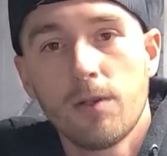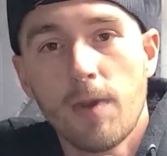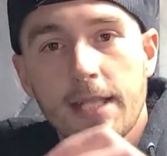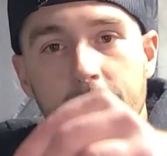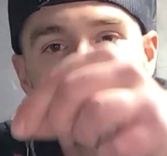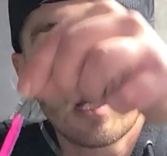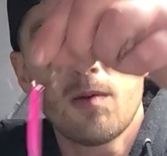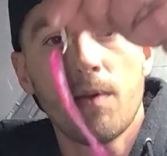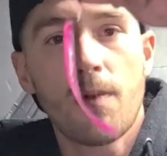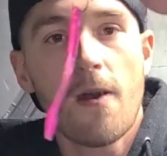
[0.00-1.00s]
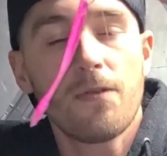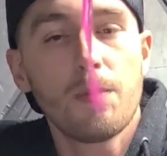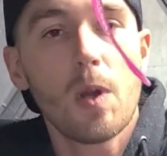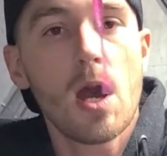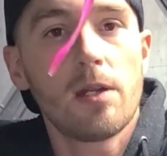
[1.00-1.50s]
weight's going to come up off the
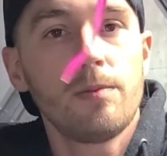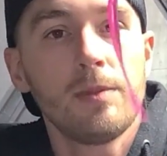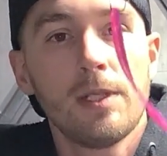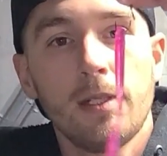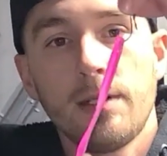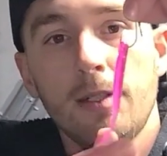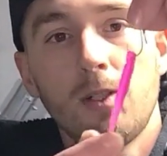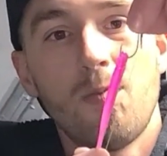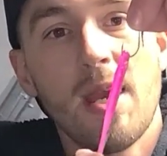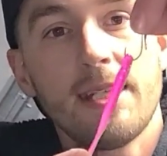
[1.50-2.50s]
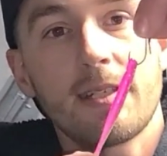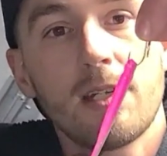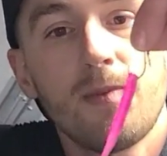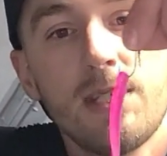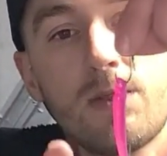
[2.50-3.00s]
bottom, the bait's going
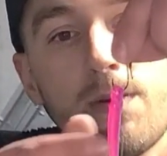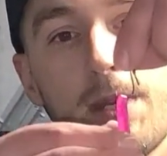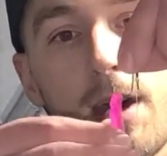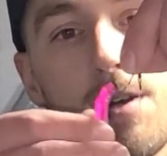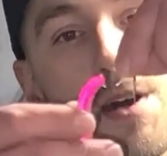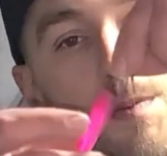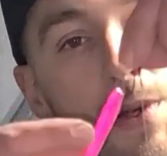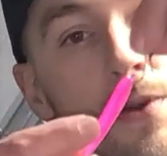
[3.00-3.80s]
to be swimming up,